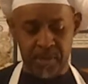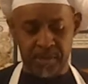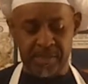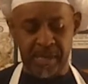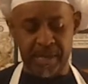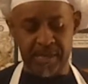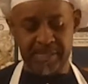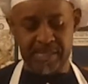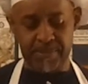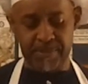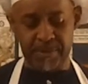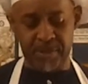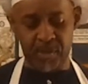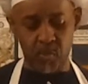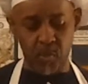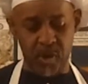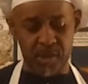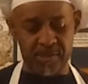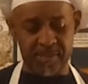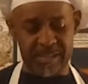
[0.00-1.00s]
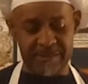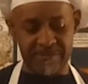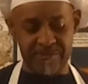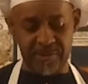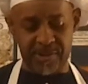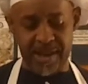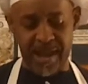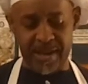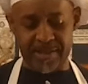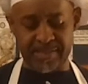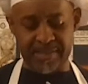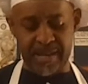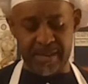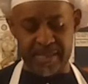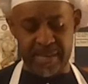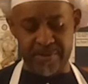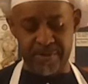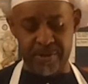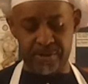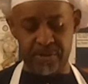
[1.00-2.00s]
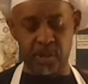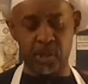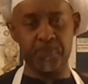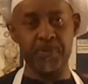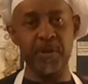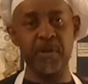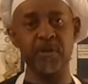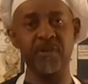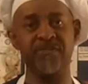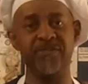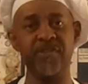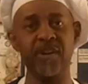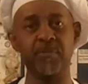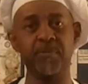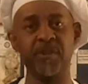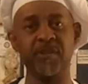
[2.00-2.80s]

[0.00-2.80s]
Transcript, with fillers: 2 Timothy 1:7, for God has not given us a spirit of fear,